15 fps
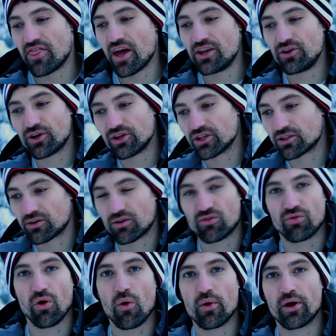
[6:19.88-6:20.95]
then you could just
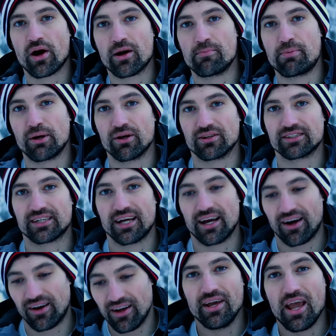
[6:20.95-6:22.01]
grow it on a bigger
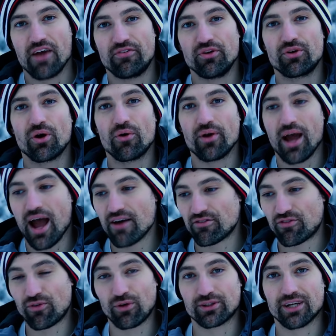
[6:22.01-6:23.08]
scale. If you don't have a
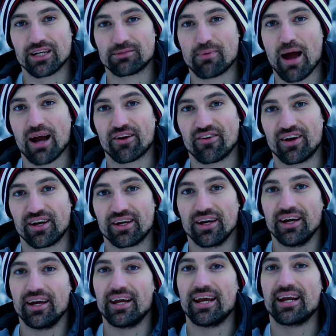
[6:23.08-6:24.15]
full-size back rink,
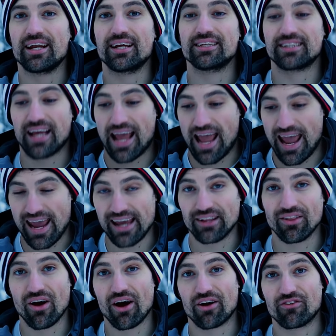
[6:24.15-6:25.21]
it is a
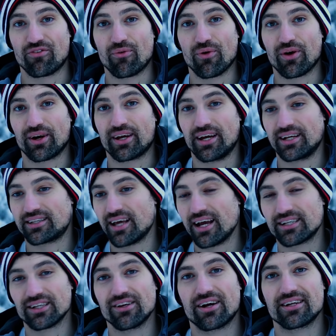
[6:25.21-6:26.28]
lot of work. It
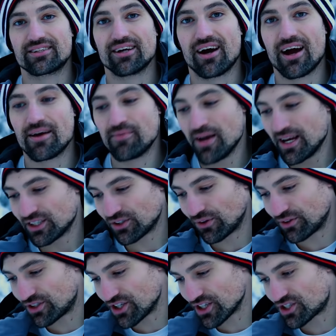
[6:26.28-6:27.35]
takes a lot of time,
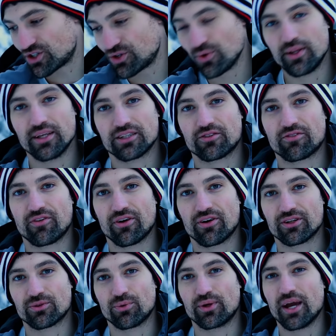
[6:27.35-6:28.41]
so just doing this
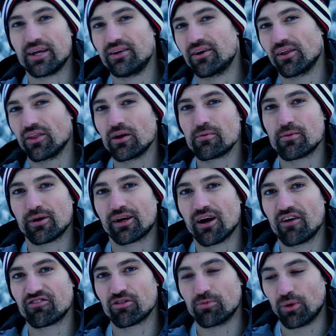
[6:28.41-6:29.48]
first will get you a little more
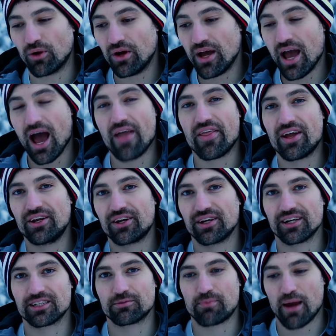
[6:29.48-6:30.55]
comfortable, and then you can
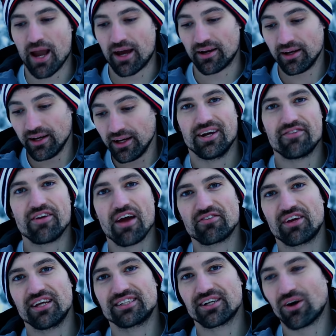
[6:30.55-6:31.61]
expand. If you have
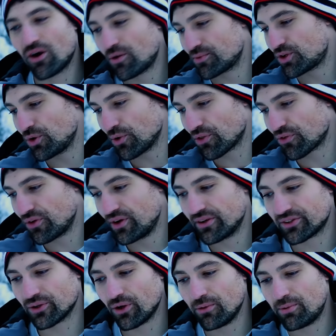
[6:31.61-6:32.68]
kids at home, two or three
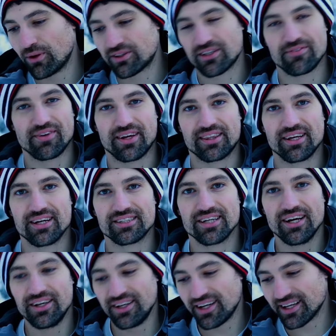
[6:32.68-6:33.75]
years old, build something like this,
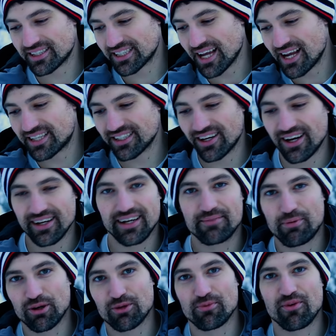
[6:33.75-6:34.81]
you can get skates on,
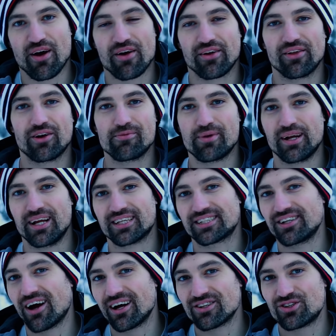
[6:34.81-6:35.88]
push them around a little bit. It's
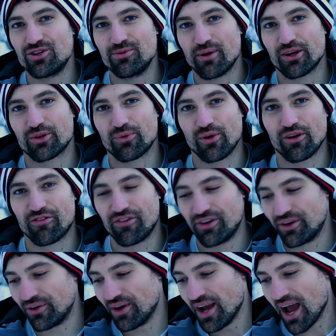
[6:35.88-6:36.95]
not too much work for
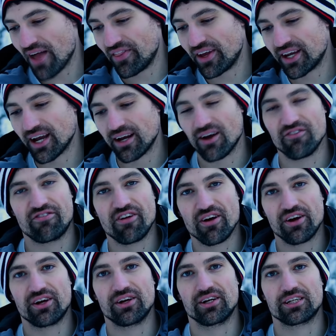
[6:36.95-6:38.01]
you, and they get a
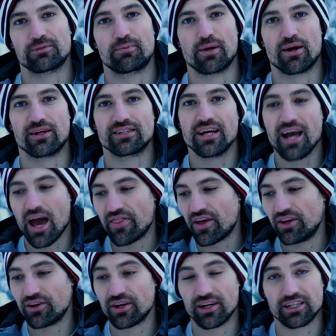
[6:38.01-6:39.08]
very good experience, and
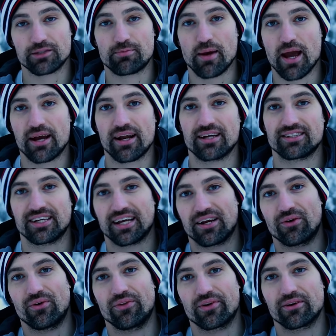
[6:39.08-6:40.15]
then you can expand as they get
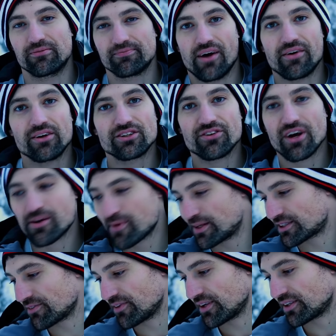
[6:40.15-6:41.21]
older. I would also recommend
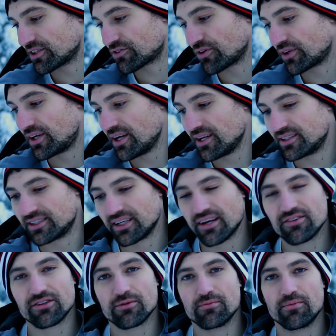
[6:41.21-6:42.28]
something like this for kids. It
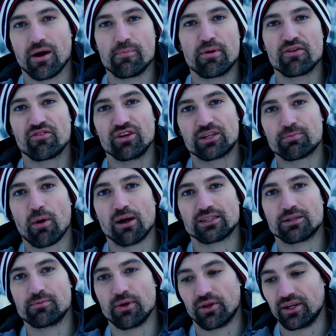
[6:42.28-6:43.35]
gives them a bit of
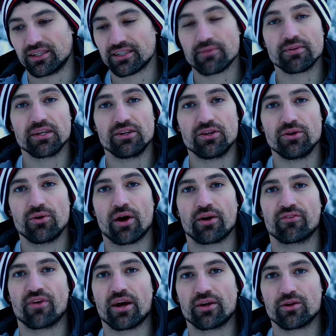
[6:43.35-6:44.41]
responsibility, something to do on a
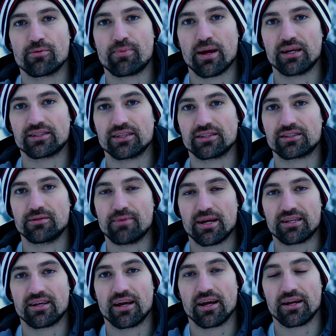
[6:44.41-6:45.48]
regular basis to
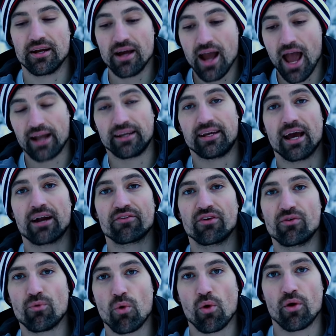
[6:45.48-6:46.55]
maintain and get a
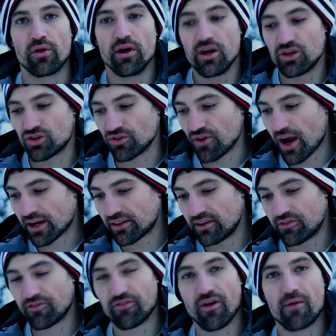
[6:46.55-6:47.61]
reward directly
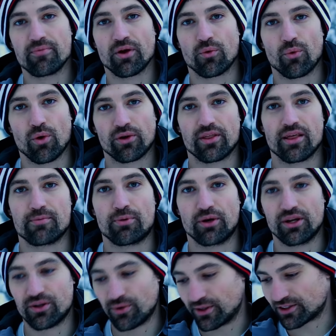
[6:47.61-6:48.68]
from their work that they put
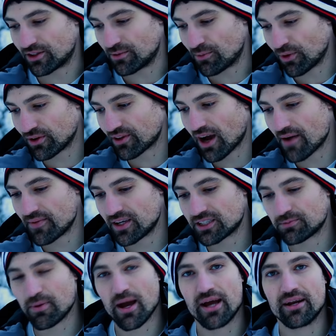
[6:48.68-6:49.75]
into it. So the more time they
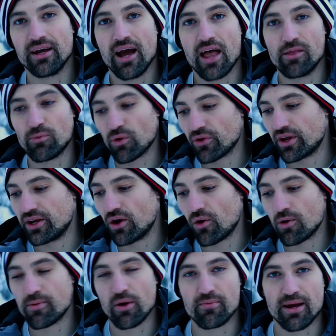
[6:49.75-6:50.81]
spend and the more they know
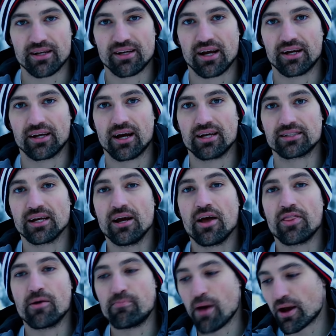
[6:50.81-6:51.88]
about maintaining ice,
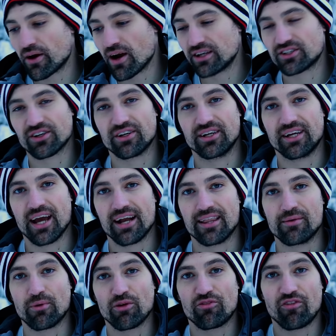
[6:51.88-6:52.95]
the better ice they're gonna get and
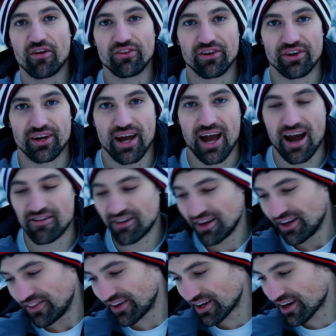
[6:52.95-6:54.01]
the more fun they're gonna have.
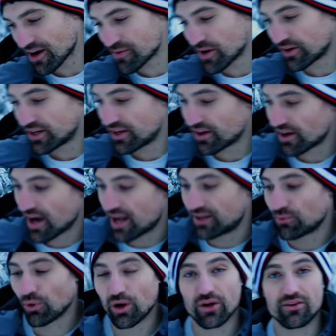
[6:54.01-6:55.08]
They can come out here and
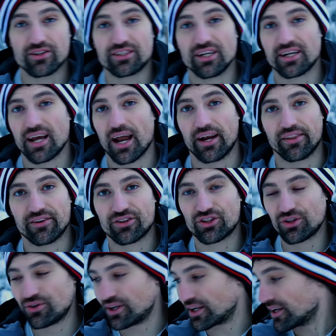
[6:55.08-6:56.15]
work on their stick hand and their
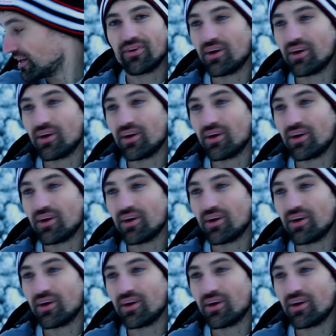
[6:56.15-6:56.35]
shooting.